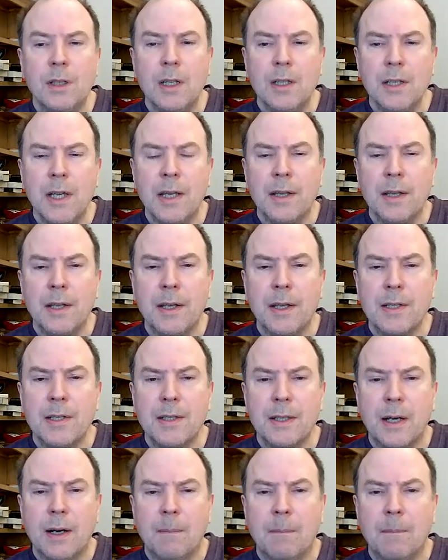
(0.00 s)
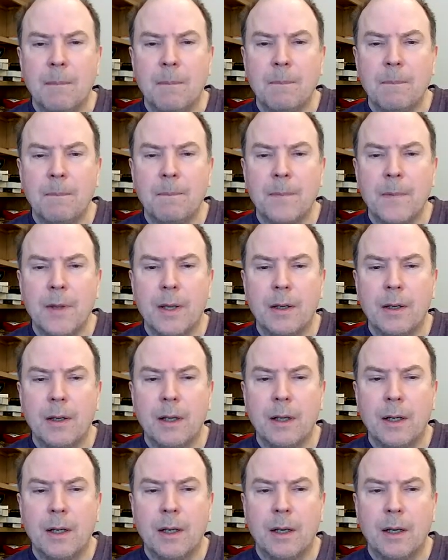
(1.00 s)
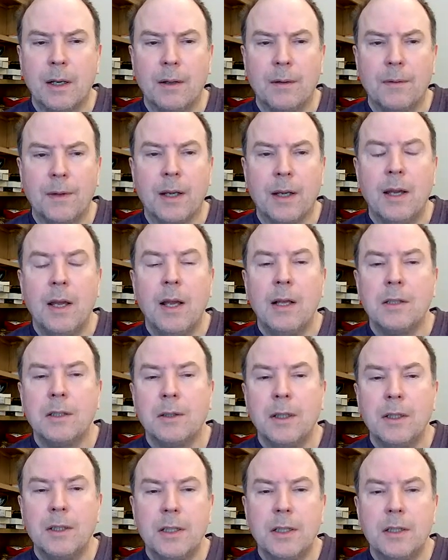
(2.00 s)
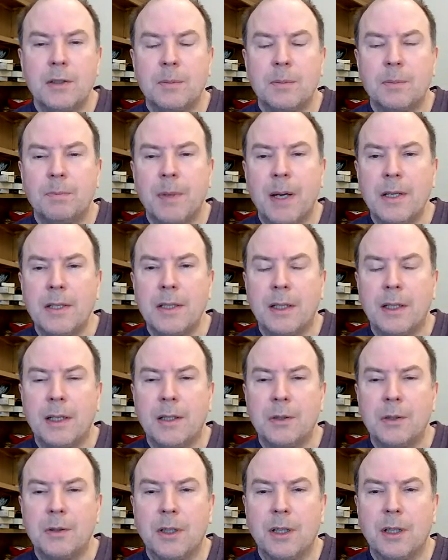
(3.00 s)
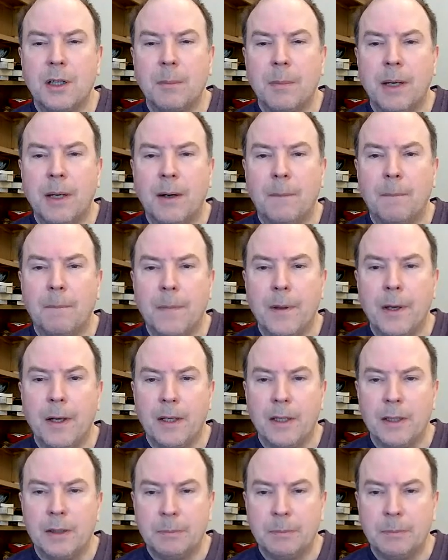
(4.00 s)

So let's hit this thing. So this is basically talking about